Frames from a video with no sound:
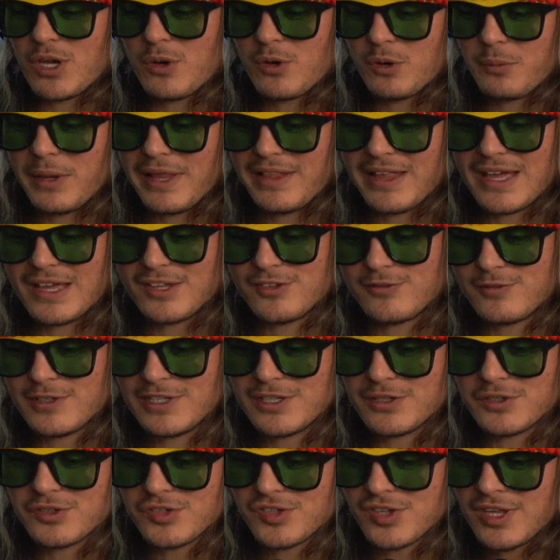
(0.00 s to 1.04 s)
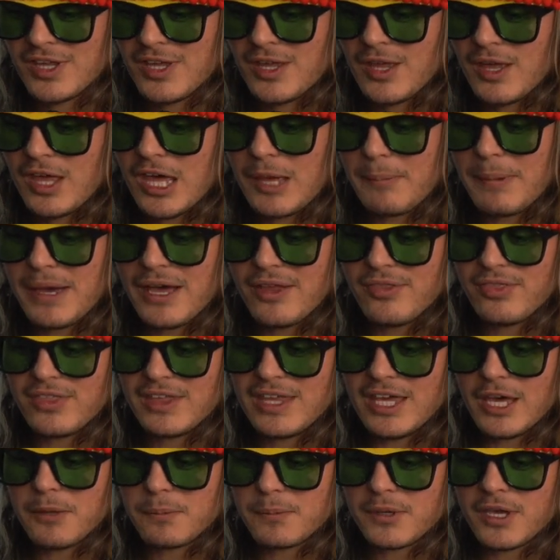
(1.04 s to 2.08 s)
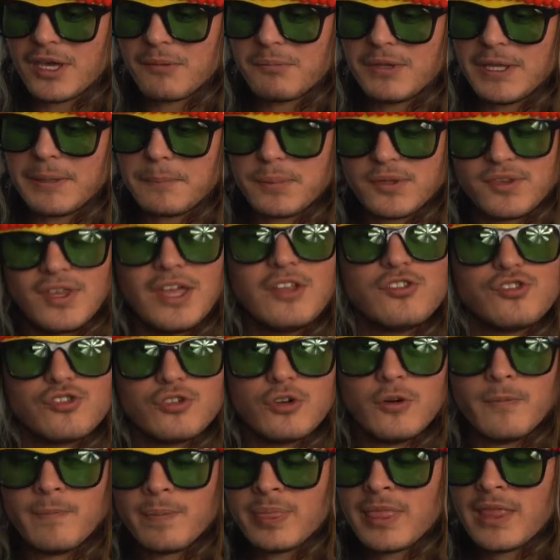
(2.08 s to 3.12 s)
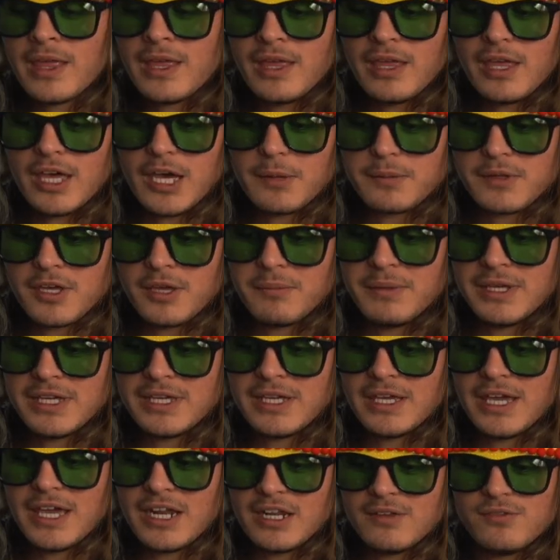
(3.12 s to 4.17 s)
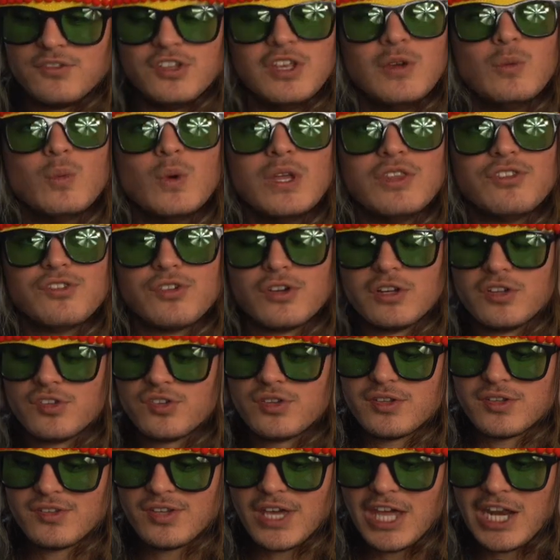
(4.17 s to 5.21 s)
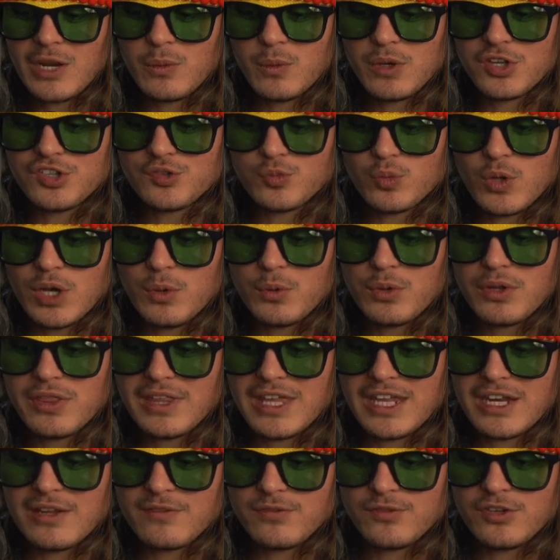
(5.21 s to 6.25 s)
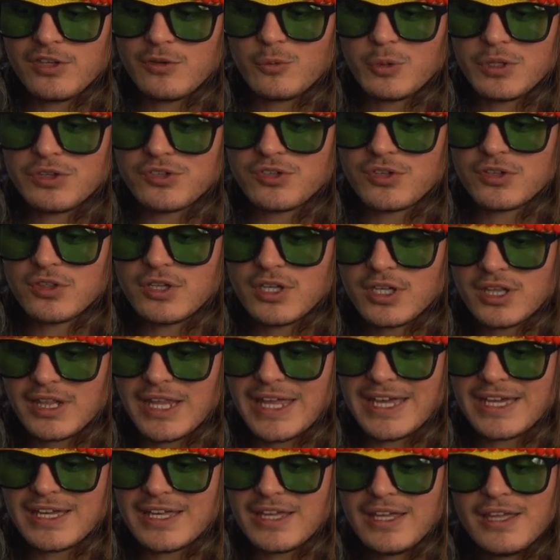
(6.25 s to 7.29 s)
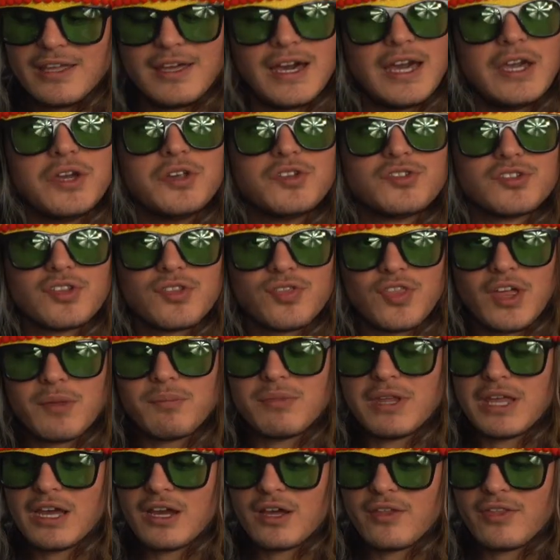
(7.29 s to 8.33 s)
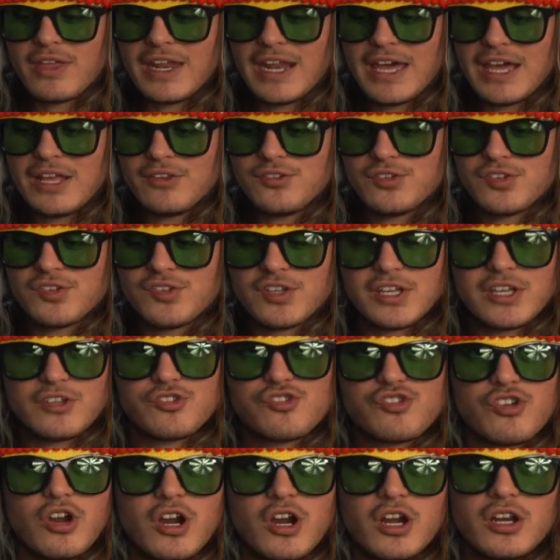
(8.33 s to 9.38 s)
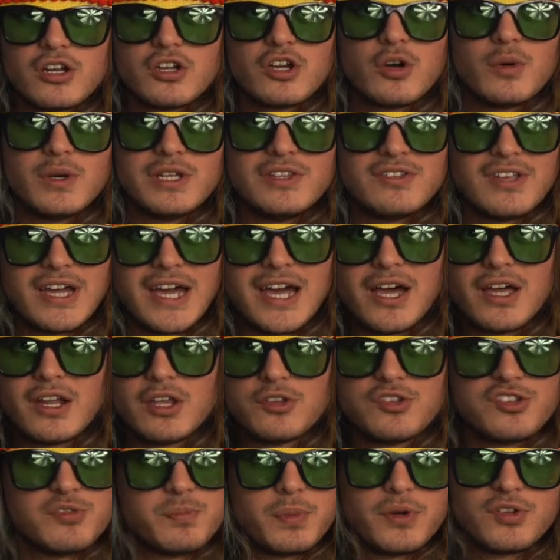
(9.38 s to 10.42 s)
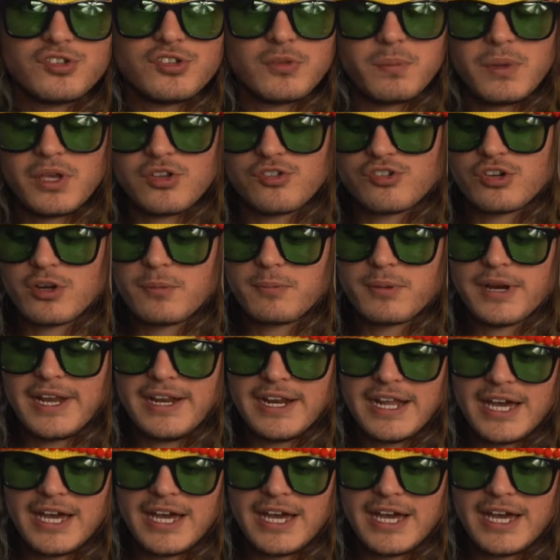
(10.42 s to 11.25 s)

on one of my last videos about the upcoming NFT winter. And so the title was, what will the NFT winter look like? I used a thumbnail that had just like a chart going down. I'll just post a picture up right